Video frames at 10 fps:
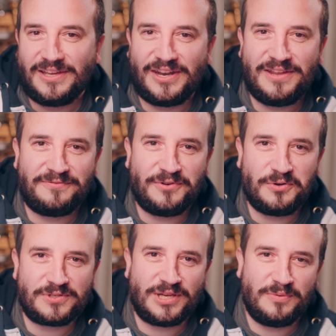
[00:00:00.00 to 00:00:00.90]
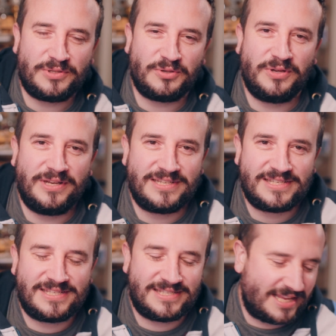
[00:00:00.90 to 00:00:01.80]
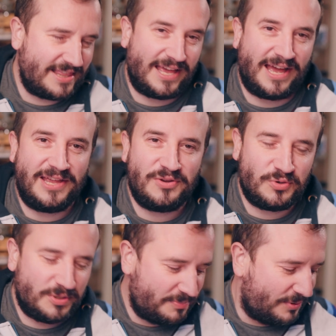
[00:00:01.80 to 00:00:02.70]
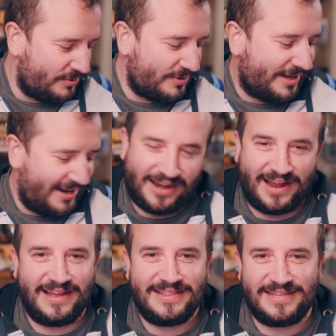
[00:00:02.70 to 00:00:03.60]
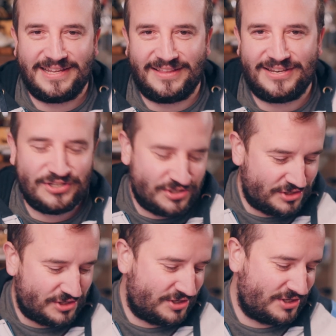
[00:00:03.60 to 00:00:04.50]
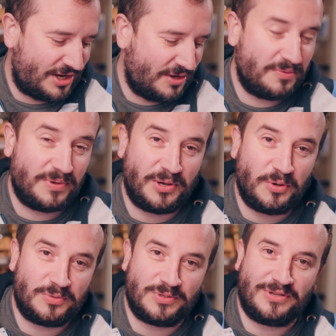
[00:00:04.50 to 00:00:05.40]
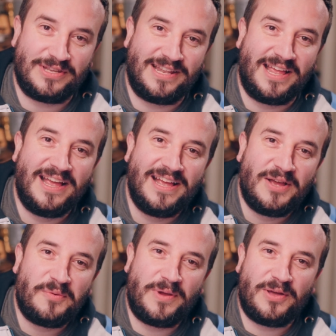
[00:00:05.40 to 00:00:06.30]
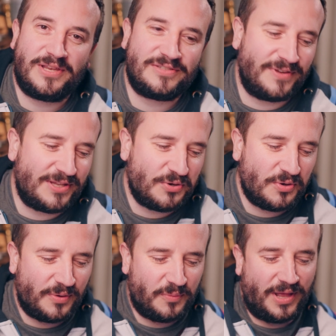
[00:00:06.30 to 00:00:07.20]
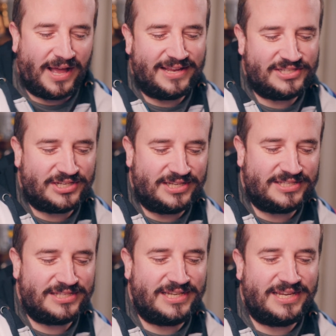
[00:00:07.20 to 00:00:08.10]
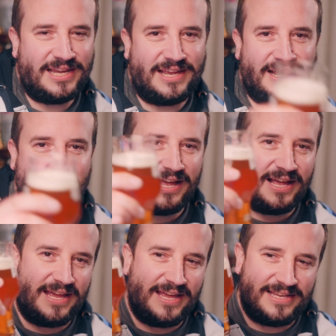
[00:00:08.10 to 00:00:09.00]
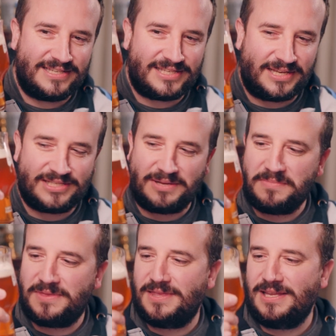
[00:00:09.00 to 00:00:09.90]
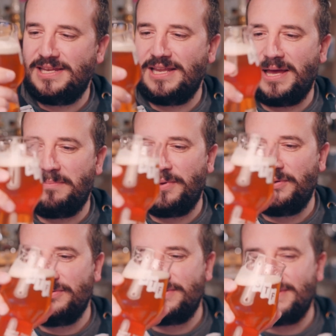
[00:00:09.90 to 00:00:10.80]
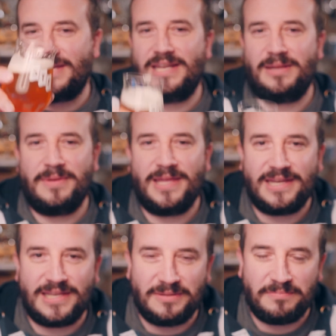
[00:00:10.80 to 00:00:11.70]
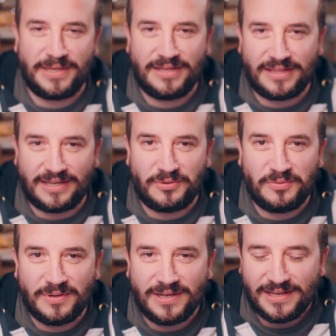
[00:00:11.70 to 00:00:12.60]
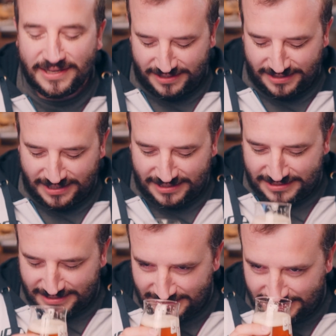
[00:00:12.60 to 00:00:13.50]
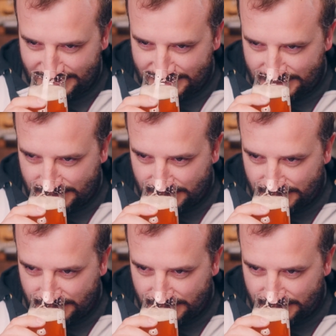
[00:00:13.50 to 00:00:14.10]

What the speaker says: Right folks, how we doing? It's the High Road Brewer, Andy Lynch. How we all doing? Well, this video, as you can see, it's something about an American Pale Ale that is